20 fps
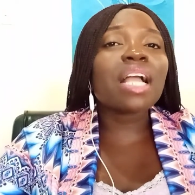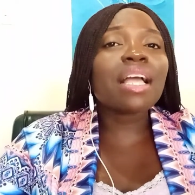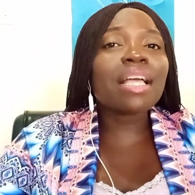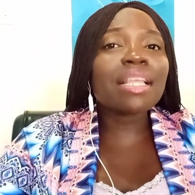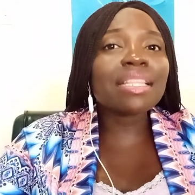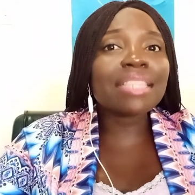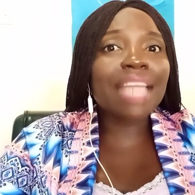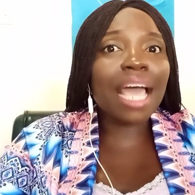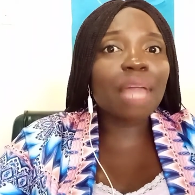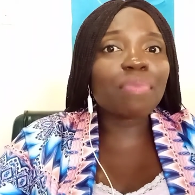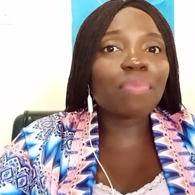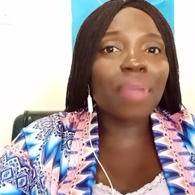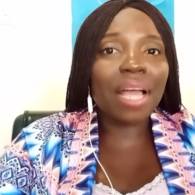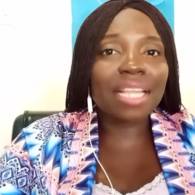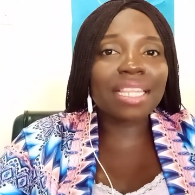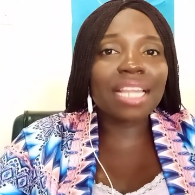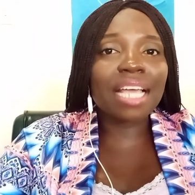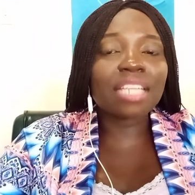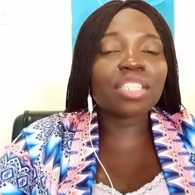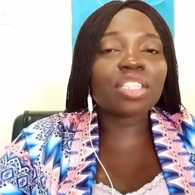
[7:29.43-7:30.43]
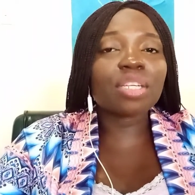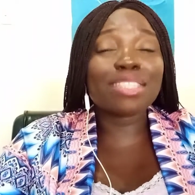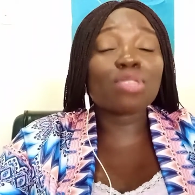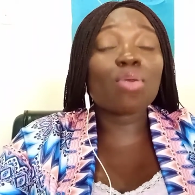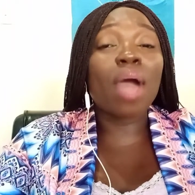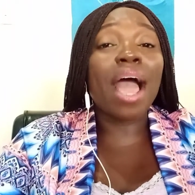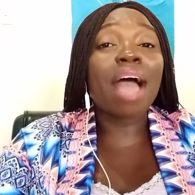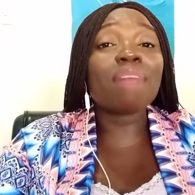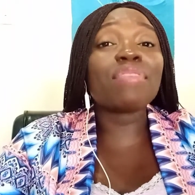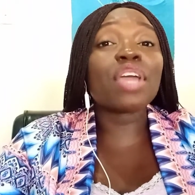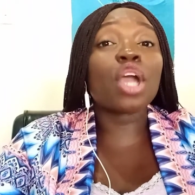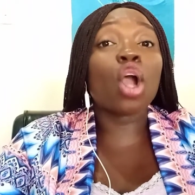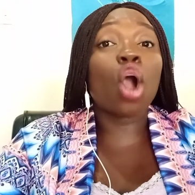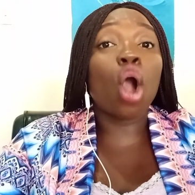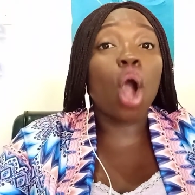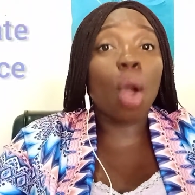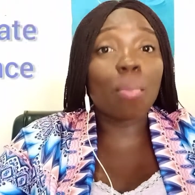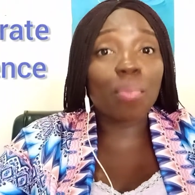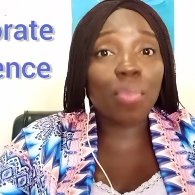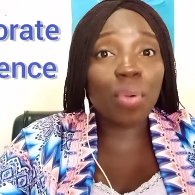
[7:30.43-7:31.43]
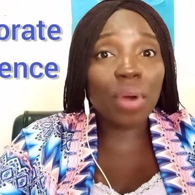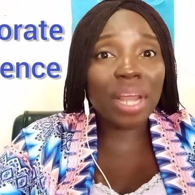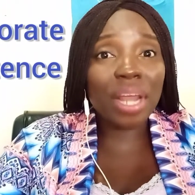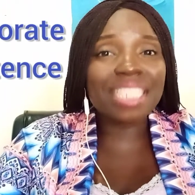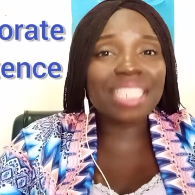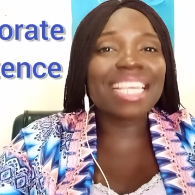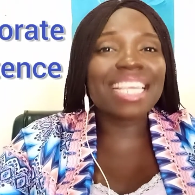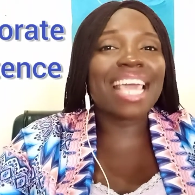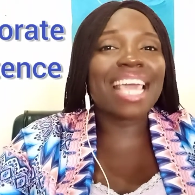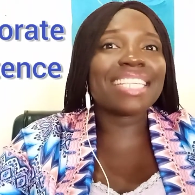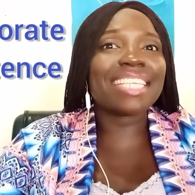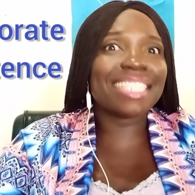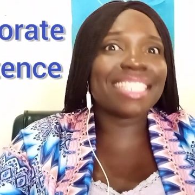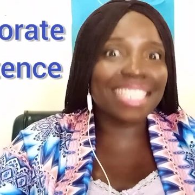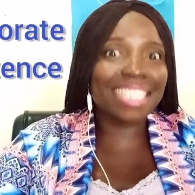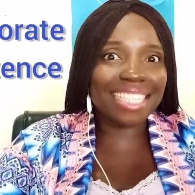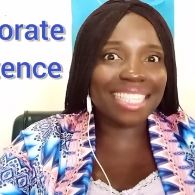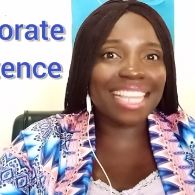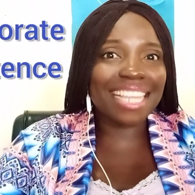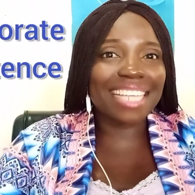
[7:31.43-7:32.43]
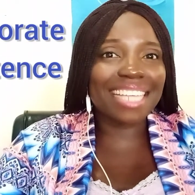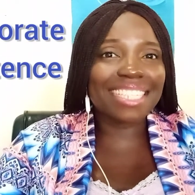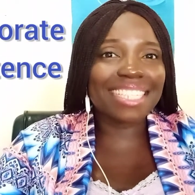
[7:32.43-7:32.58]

that partnership to have a corporate existence.